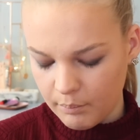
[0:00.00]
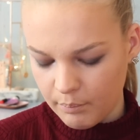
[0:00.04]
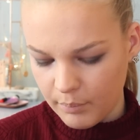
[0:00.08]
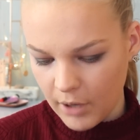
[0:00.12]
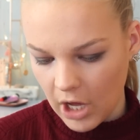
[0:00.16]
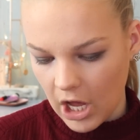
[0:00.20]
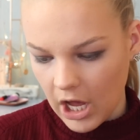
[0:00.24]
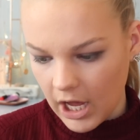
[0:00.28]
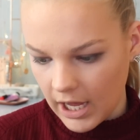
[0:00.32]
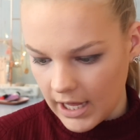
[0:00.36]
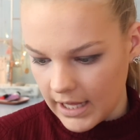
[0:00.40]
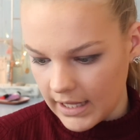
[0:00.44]

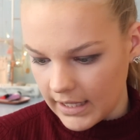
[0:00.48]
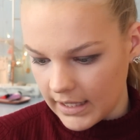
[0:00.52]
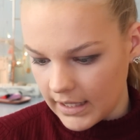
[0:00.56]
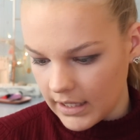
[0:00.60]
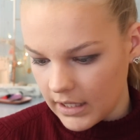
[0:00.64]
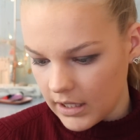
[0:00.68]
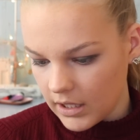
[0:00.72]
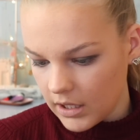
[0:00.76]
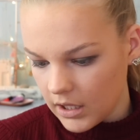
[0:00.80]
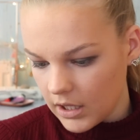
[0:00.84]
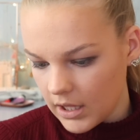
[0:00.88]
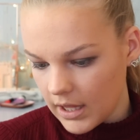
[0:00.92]

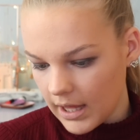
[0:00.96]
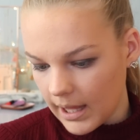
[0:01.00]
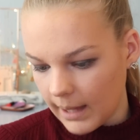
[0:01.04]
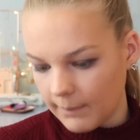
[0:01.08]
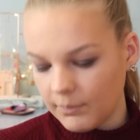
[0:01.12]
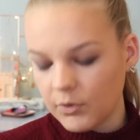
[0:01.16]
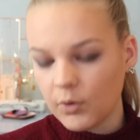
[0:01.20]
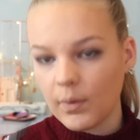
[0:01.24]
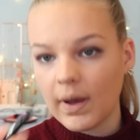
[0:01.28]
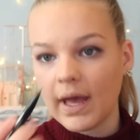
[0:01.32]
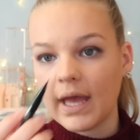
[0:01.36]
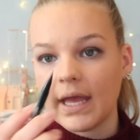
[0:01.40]
by
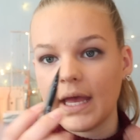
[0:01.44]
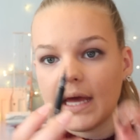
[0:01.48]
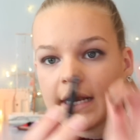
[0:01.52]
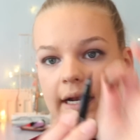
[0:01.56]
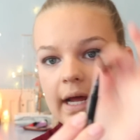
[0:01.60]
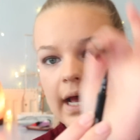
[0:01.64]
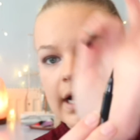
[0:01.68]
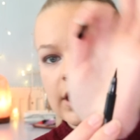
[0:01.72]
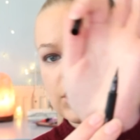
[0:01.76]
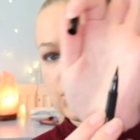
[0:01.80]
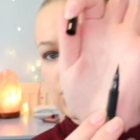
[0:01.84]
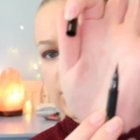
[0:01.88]
MUA,
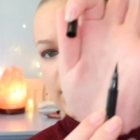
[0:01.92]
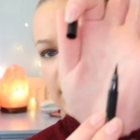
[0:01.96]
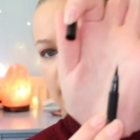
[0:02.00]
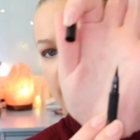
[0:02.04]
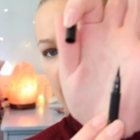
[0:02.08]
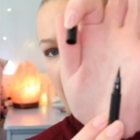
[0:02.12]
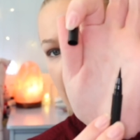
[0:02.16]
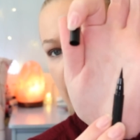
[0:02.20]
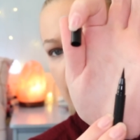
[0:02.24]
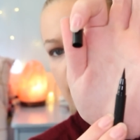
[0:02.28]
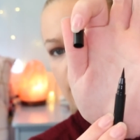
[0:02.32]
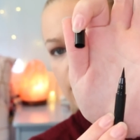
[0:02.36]
and actually
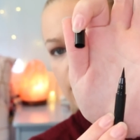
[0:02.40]
that